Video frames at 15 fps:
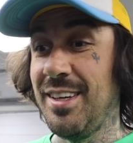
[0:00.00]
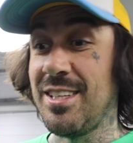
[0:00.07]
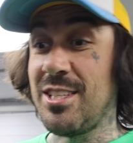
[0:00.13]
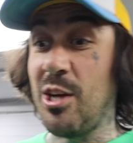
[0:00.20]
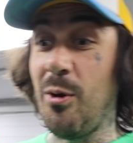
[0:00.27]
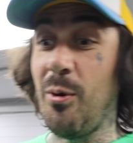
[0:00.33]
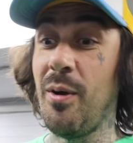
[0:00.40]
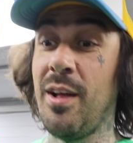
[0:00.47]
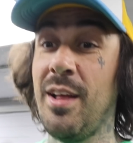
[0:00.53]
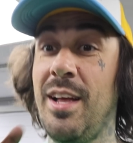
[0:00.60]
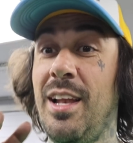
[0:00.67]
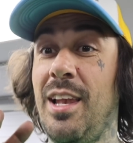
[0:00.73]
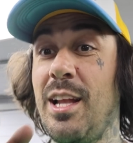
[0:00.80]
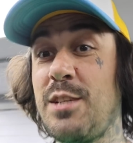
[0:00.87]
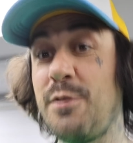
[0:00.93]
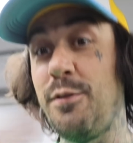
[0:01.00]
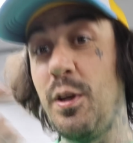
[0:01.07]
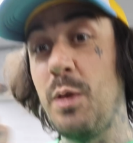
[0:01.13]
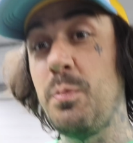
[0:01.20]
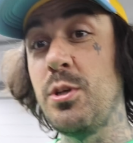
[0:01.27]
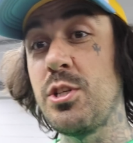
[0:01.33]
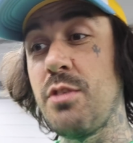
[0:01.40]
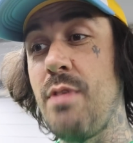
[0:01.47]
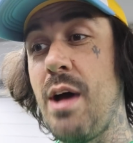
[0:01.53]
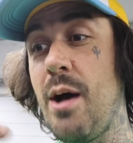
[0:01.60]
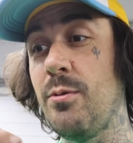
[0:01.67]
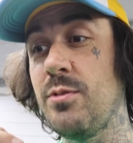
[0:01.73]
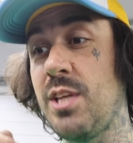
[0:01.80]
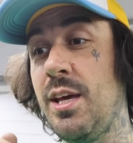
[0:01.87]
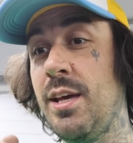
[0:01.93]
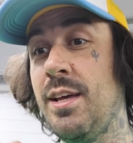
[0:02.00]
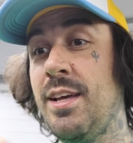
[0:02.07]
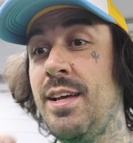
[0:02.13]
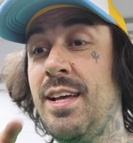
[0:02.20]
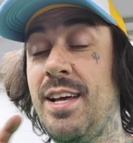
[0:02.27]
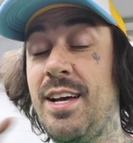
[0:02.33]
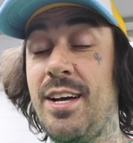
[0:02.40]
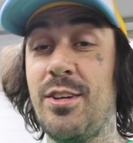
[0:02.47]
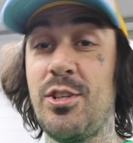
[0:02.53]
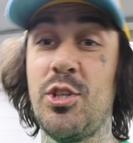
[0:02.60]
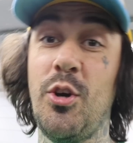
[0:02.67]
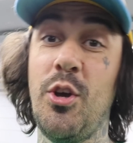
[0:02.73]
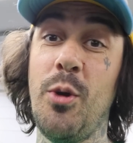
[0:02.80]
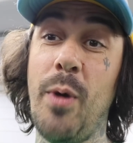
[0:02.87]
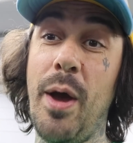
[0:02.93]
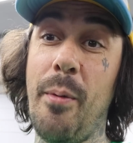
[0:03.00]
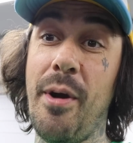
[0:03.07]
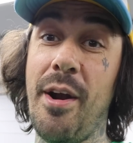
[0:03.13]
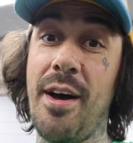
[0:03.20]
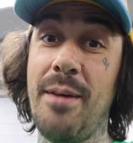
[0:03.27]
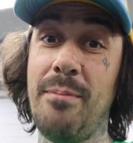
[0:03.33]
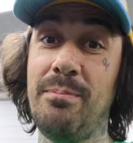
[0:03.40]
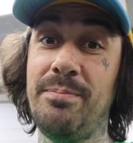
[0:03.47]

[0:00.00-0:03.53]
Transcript: So let's flip yous around. I'll show you where we're at.